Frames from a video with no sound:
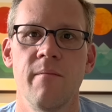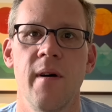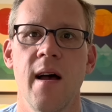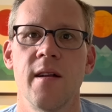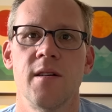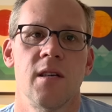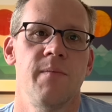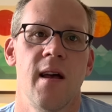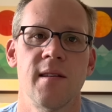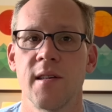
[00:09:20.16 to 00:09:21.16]
but just
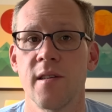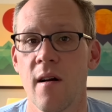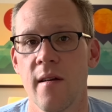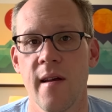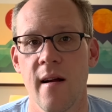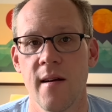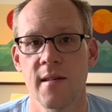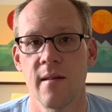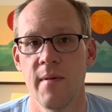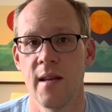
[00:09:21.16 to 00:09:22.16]
because it started there
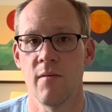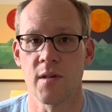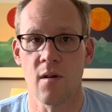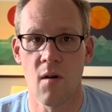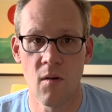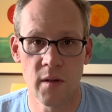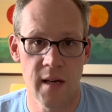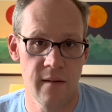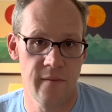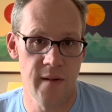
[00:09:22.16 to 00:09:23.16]
doesn't mean it was
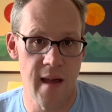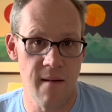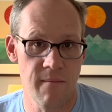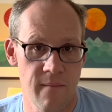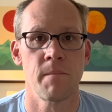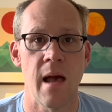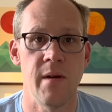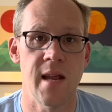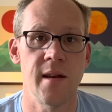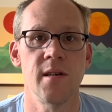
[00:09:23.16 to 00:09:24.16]
only for them. I
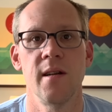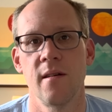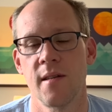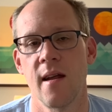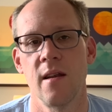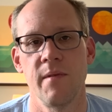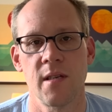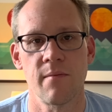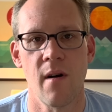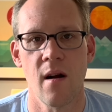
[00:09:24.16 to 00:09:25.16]
mean, engineers tend to be
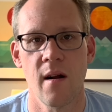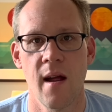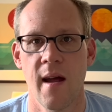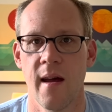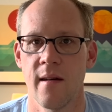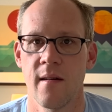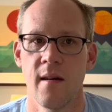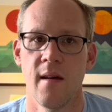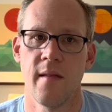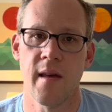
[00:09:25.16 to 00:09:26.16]
smart and
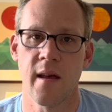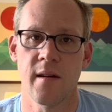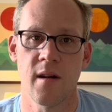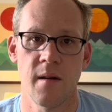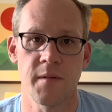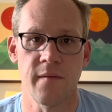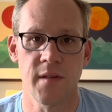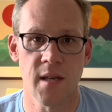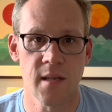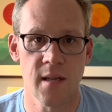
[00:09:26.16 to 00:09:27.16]
think in terms of
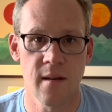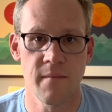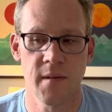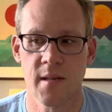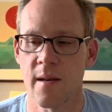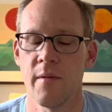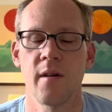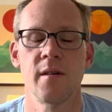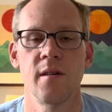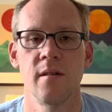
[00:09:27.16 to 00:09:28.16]
systems,
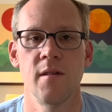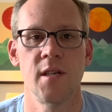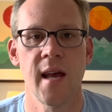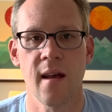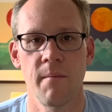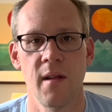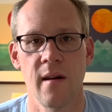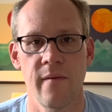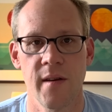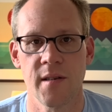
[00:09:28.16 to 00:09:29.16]
similar to Jacob
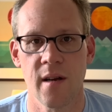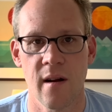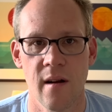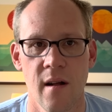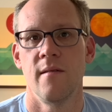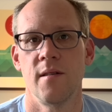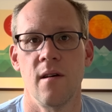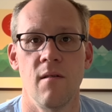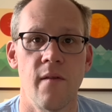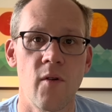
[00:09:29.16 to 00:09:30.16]
Lund Fisker.
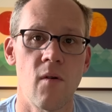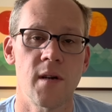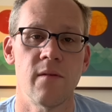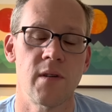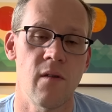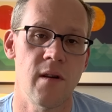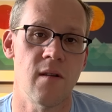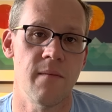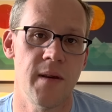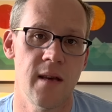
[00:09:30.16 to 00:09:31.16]
So of course it was going
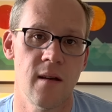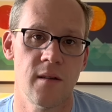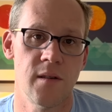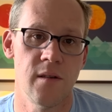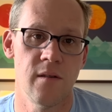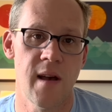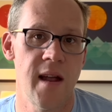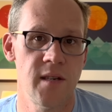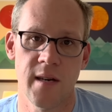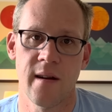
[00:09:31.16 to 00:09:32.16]
to appeal to
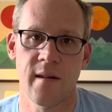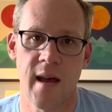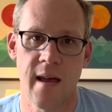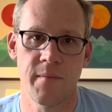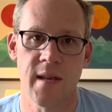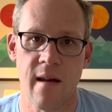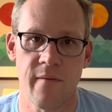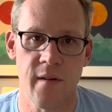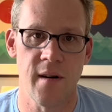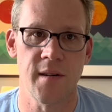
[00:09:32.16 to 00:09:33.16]
engineer types at
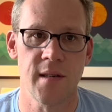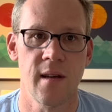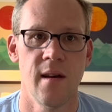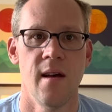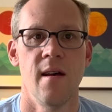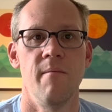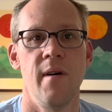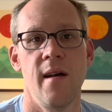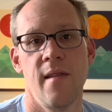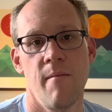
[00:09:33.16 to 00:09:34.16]
first.
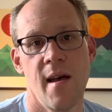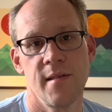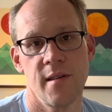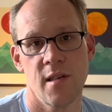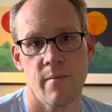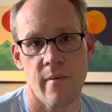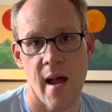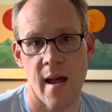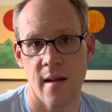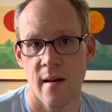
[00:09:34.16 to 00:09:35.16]
But the message
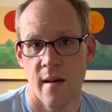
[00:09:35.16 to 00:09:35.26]
spread,